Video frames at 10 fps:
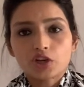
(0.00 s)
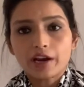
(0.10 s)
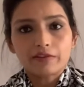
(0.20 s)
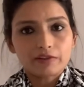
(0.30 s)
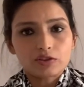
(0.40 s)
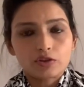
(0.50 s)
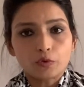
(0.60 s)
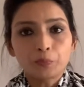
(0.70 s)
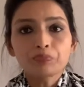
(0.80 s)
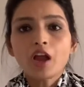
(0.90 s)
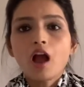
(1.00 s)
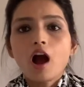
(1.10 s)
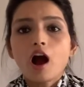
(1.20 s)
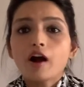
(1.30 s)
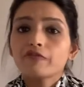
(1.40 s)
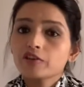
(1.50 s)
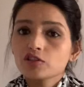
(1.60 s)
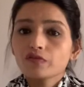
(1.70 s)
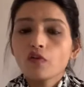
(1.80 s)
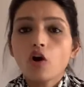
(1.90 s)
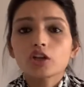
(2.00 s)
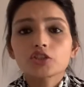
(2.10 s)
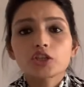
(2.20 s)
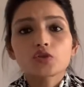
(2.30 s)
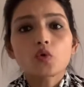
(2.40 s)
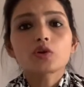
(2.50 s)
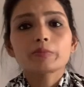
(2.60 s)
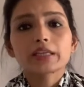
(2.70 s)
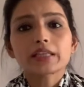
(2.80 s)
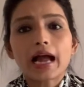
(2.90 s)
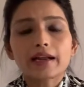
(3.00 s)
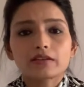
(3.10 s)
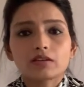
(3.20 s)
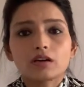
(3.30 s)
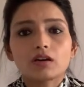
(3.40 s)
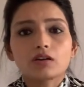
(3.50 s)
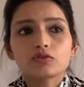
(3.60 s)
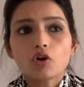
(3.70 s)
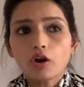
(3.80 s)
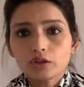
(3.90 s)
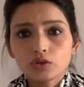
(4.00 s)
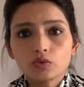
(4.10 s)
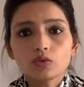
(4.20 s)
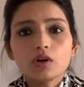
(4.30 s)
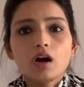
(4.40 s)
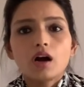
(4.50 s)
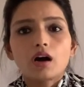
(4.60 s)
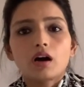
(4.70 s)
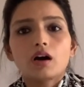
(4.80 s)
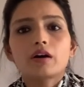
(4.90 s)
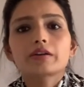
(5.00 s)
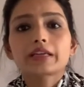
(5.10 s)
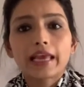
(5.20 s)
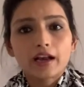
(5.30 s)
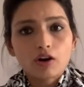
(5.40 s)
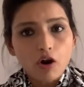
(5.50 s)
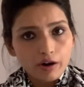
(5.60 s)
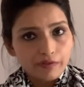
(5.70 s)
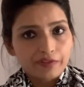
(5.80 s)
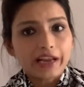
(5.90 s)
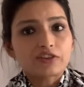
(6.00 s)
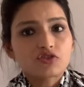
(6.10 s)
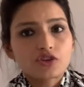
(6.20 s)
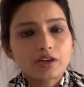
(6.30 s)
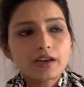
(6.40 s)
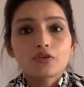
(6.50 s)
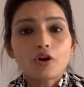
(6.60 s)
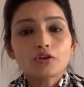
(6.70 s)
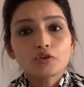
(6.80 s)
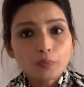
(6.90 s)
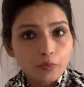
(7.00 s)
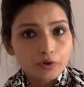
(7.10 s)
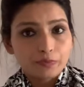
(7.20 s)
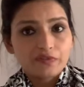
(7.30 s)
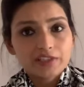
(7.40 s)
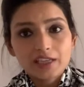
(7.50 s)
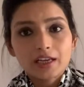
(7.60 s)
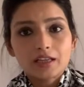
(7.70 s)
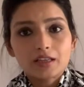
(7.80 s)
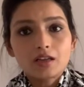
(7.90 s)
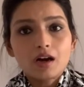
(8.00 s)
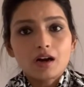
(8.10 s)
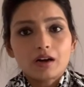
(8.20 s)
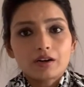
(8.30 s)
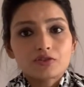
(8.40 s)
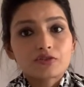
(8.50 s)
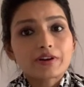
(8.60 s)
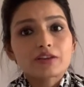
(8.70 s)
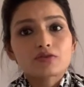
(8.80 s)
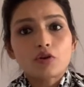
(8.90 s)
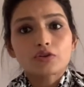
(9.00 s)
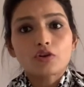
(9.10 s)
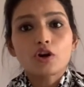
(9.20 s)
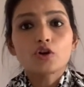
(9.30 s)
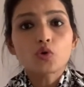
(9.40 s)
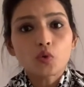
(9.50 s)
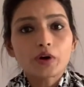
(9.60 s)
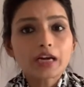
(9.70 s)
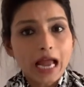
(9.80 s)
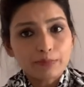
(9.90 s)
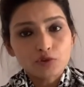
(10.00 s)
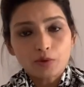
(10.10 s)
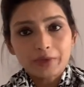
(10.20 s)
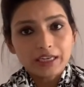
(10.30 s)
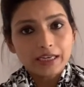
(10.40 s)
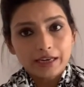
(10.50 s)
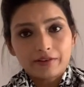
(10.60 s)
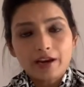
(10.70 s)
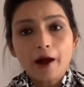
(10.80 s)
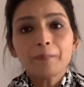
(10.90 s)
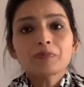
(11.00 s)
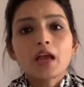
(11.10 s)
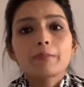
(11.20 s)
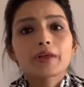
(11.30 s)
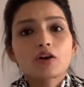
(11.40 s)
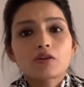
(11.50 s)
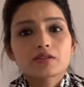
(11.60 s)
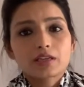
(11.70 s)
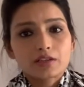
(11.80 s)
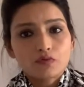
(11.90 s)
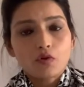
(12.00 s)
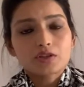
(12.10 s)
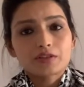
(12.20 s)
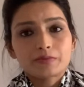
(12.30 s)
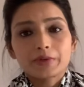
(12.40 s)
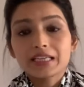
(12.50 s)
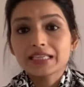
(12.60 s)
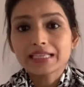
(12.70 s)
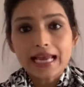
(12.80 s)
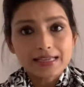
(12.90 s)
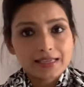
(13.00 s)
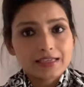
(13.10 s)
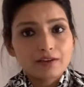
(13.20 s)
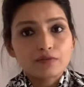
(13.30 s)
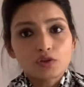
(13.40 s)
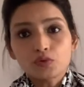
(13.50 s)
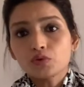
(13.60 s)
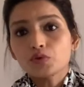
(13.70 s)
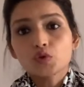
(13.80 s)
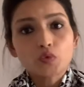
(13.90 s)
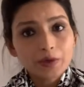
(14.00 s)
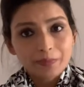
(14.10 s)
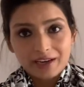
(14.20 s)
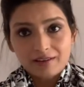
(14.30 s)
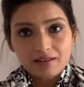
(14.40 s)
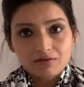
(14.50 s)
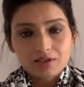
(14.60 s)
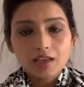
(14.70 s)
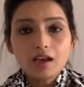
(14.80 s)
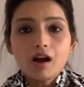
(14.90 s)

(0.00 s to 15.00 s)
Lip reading: with you. First of all, she told me that not to take a lot of tension, not to put physical stress on your lower abdominal area because it was pretty sensitive due to twin pregnancy.